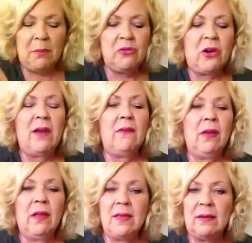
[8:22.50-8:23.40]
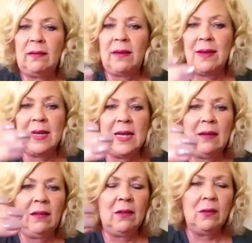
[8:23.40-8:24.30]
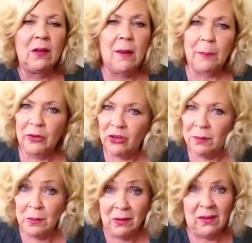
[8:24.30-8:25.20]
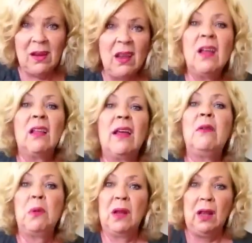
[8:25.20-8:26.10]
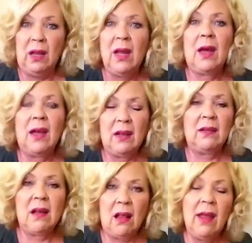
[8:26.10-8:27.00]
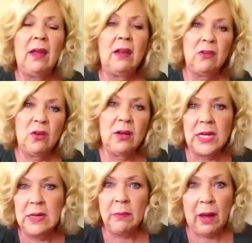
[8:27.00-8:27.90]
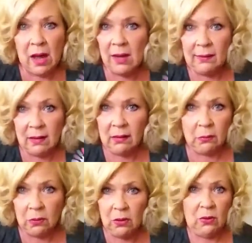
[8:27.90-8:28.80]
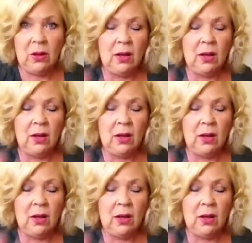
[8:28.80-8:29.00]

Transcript: I'm driving and the sun hits those copper shimmers, like really, it's all I could do to keep my eyes on the road.